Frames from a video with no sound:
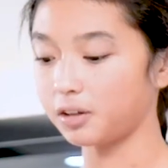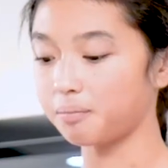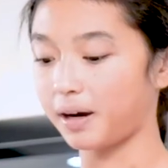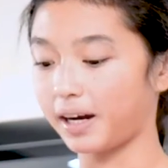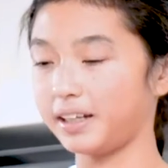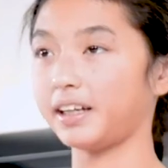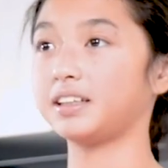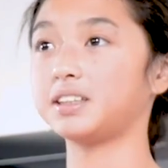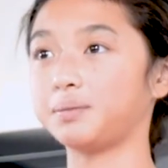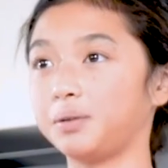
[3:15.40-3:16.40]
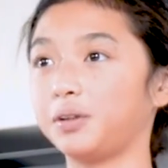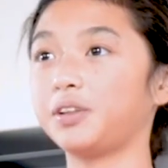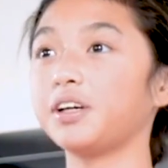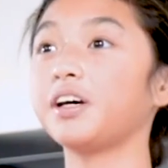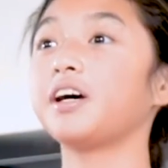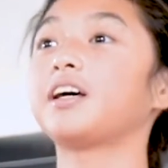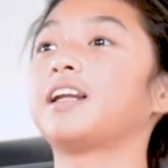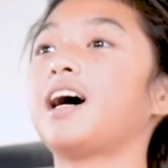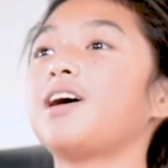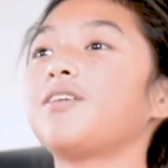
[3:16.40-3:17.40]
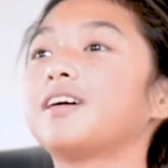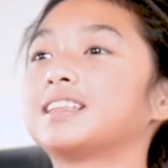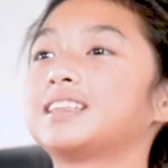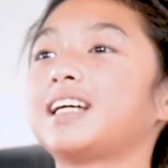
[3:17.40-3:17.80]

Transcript: combined and smooth, now it's